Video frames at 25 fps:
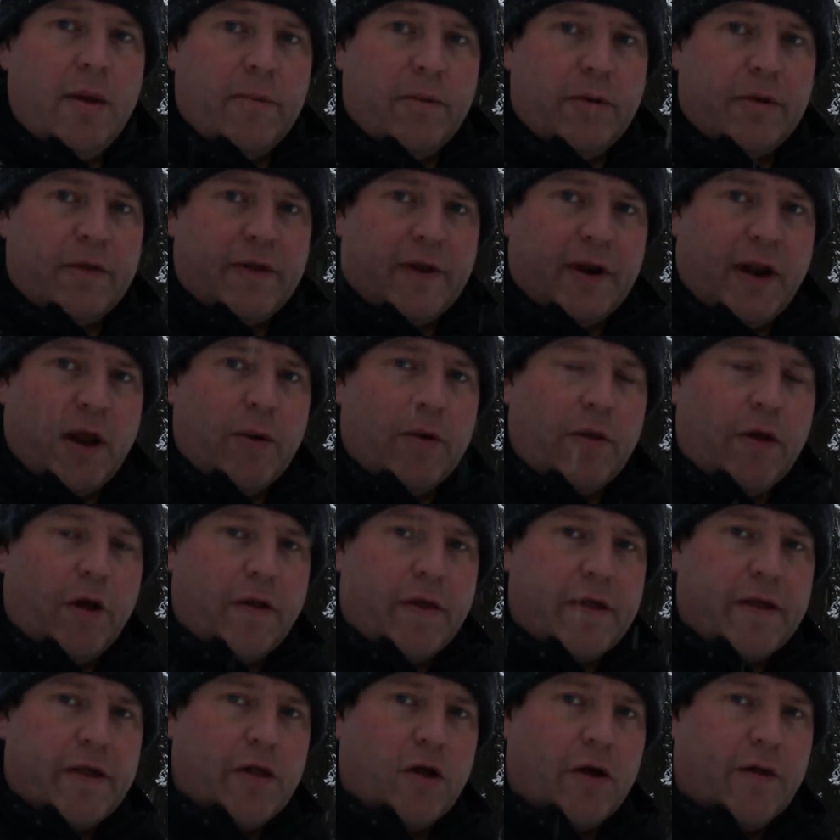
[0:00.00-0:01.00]
but today with
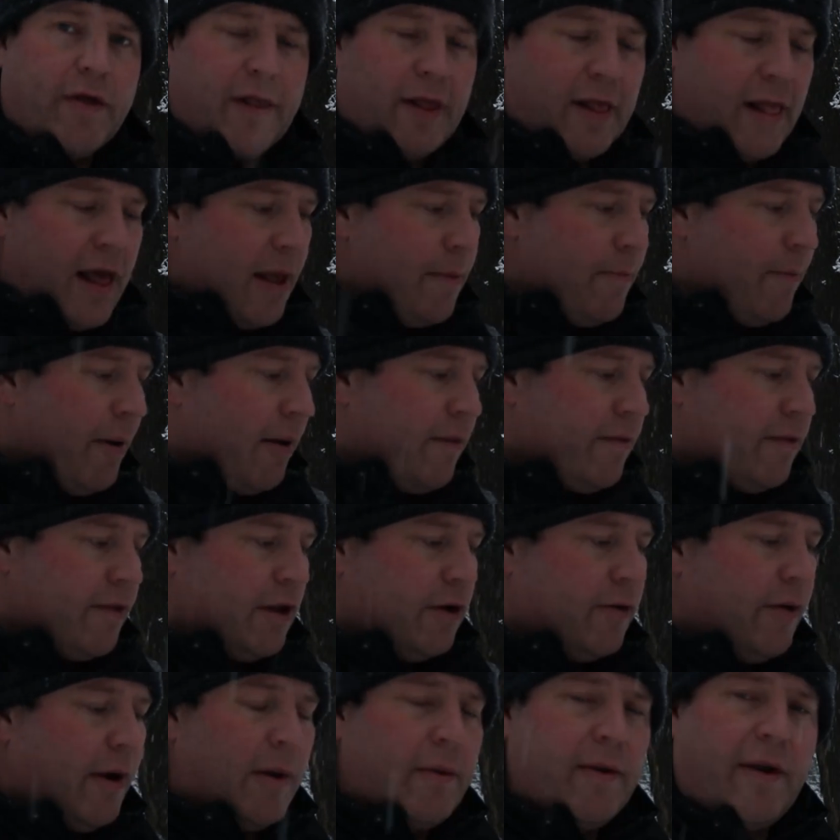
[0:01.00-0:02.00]
all the snow there's light
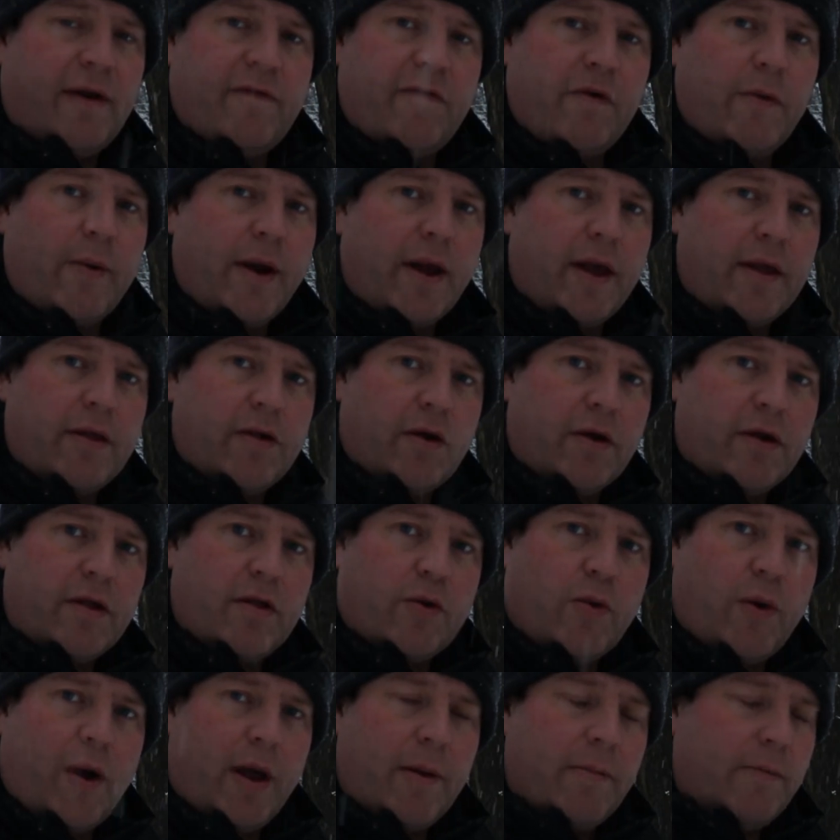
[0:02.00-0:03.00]
bouncing around everywhere, so
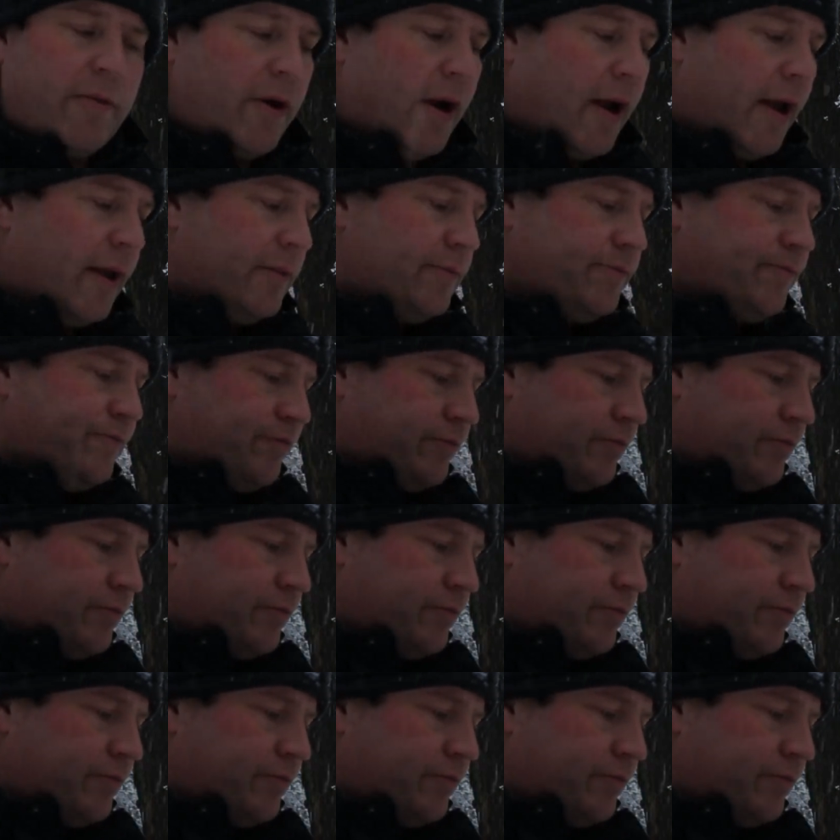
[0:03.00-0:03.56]
it's quite bright.